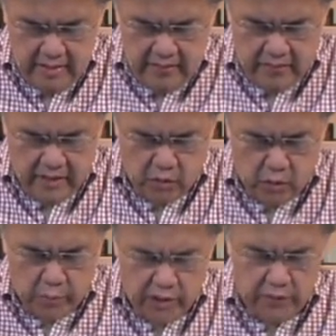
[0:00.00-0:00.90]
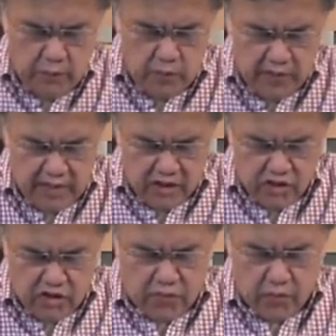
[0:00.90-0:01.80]
Father God, we give you
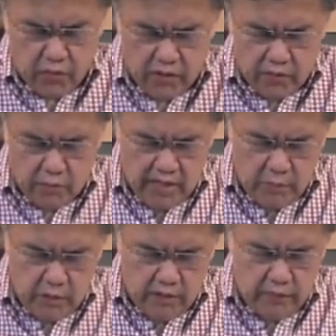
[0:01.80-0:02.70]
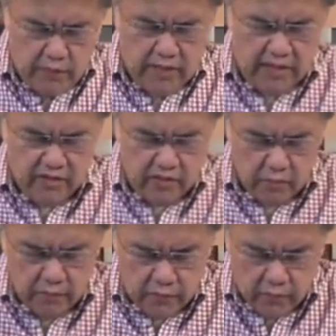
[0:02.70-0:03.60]
thanks for the rain. We give you thanks,
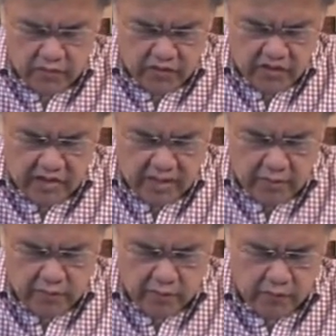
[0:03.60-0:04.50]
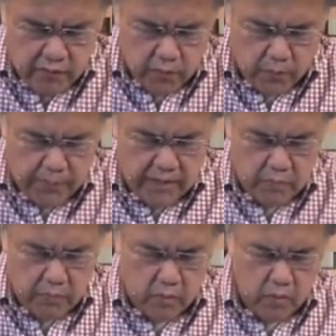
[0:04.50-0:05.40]
Lord, for this gathering of your
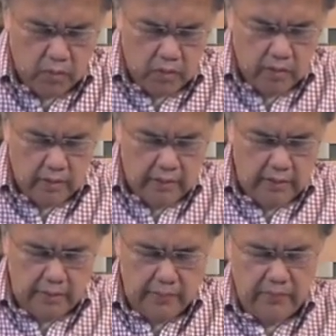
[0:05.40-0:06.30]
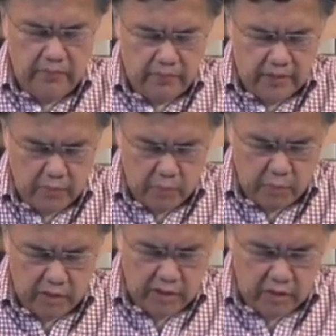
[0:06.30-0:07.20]
people here. Father, we
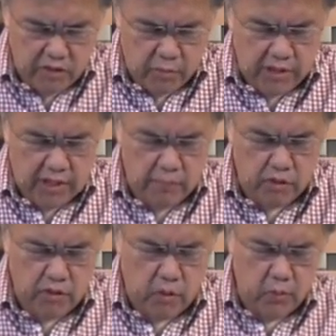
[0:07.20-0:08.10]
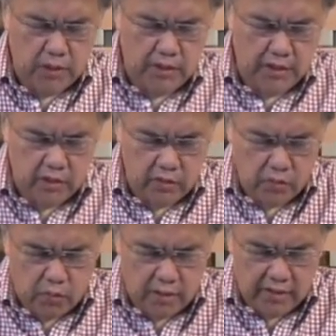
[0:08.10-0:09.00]
pray now as we come to your word that you
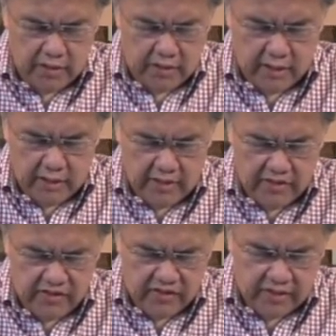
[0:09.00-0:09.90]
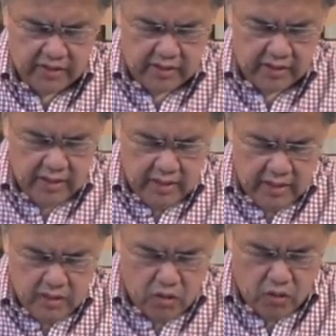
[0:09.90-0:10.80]
quieten our hearts,
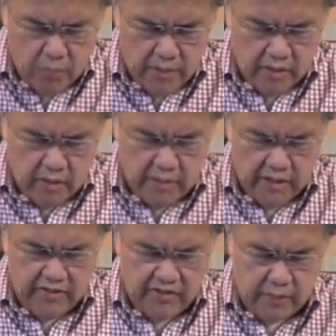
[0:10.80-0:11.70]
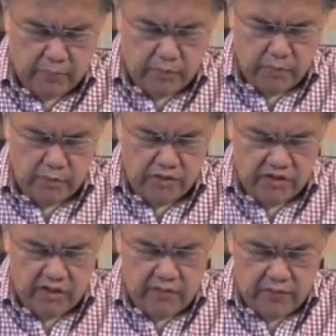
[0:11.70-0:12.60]
open our minds up to
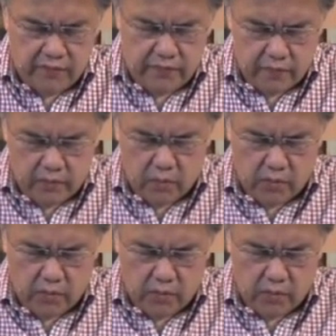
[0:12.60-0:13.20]
receive your